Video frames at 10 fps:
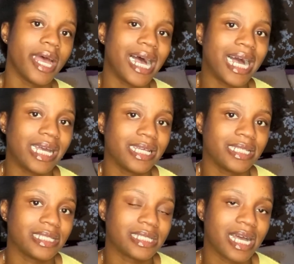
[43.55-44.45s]

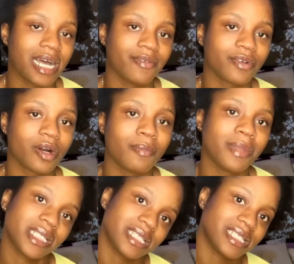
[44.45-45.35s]
and I've got
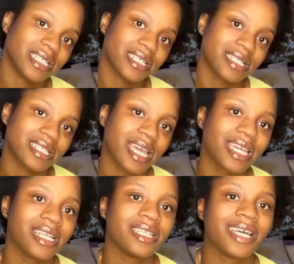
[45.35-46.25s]
messages
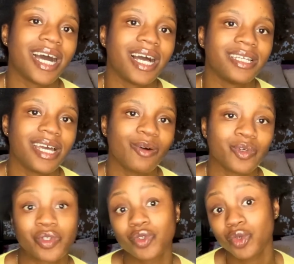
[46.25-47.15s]
saying that that
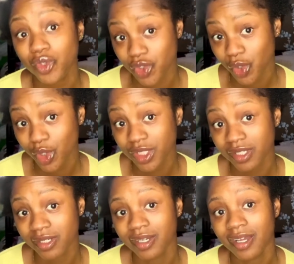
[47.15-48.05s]
was too short